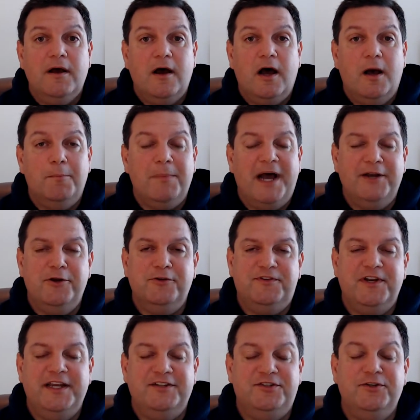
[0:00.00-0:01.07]
I know
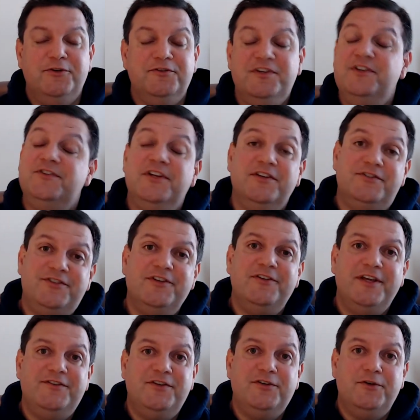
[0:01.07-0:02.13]
today's news isn't as
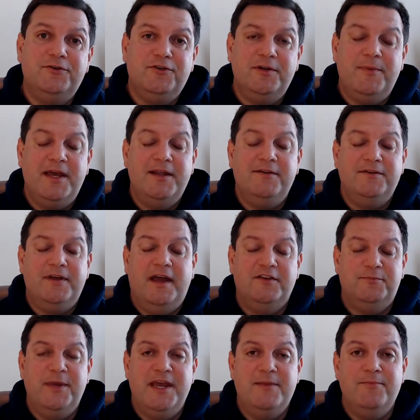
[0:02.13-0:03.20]
silly as it usually
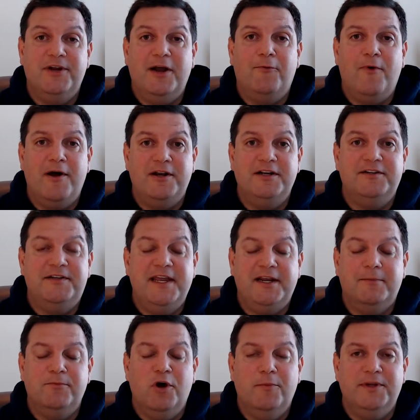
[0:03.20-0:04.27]
has been, but I wanted to take
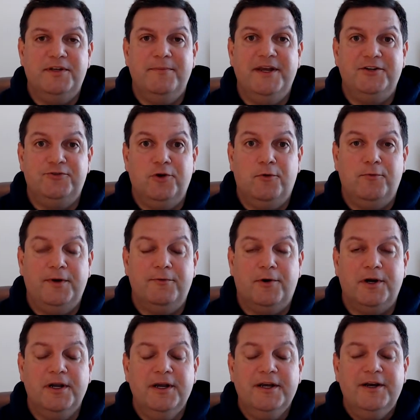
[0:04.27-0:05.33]
a moment to make sure we
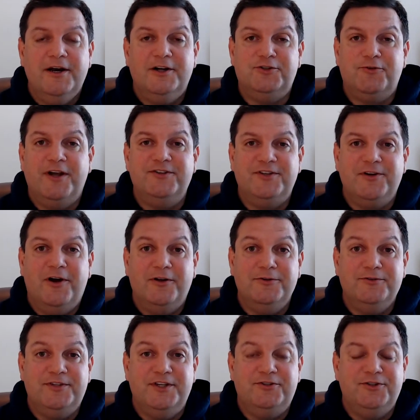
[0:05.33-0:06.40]
were addressing all
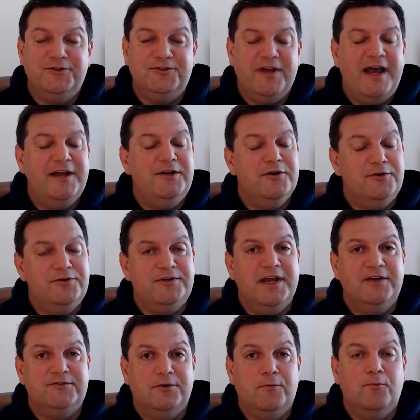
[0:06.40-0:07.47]
these issues. I know you
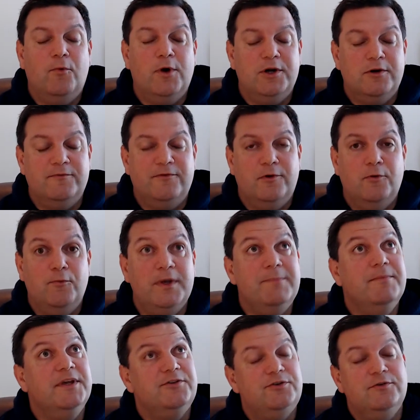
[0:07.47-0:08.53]
guys are wonderful. We
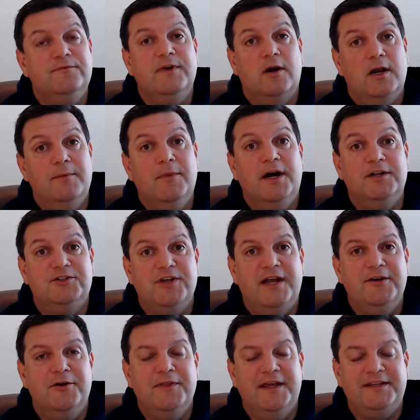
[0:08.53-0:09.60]
miss you very much. I
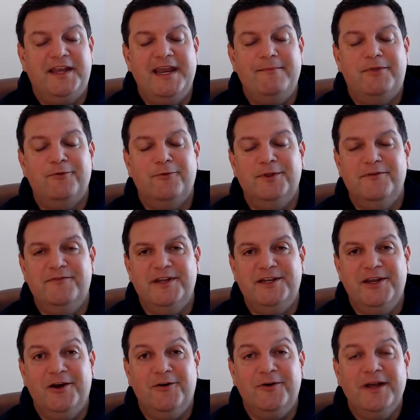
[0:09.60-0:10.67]
know that came through in the
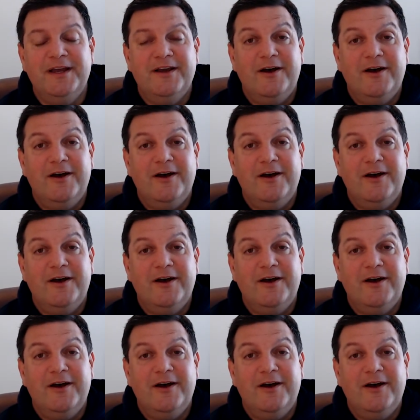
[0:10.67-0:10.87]
video.